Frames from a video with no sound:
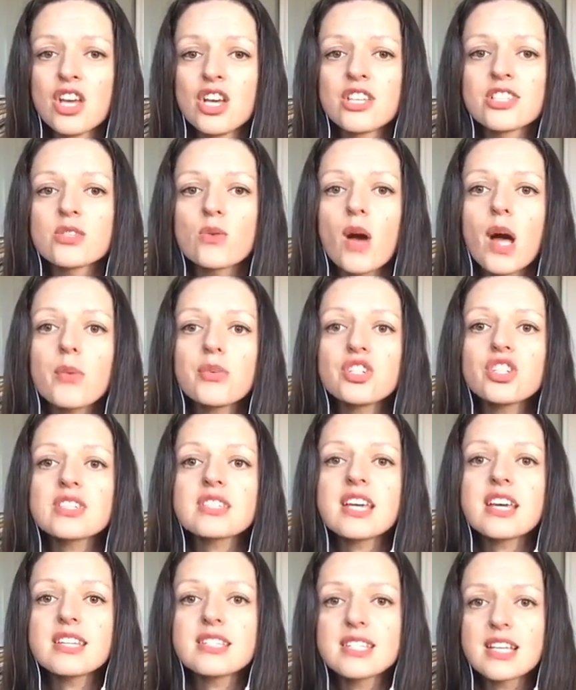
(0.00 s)
So I would
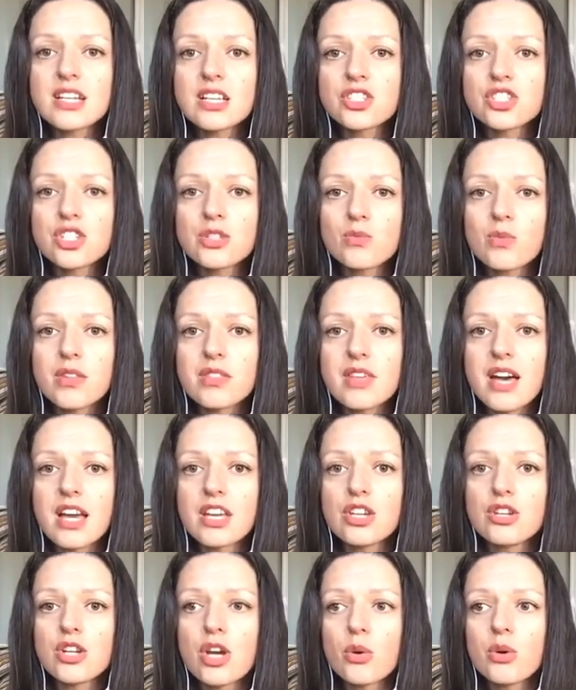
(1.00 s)
just get diligent with that.
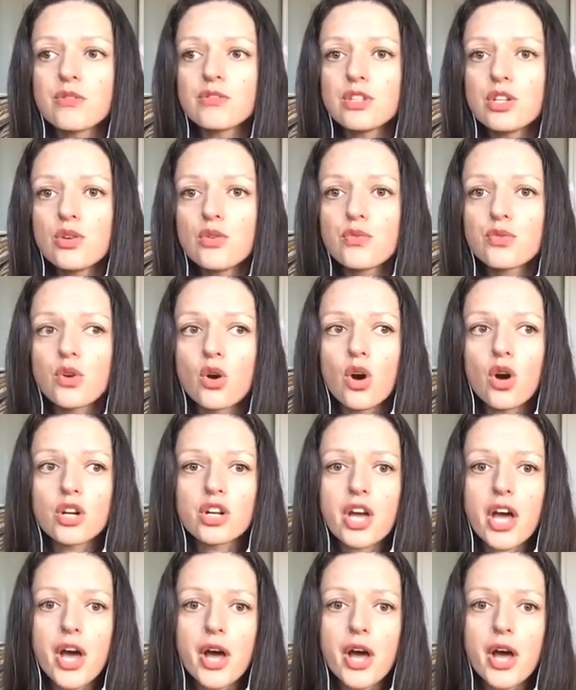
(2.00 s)
You know, if you've got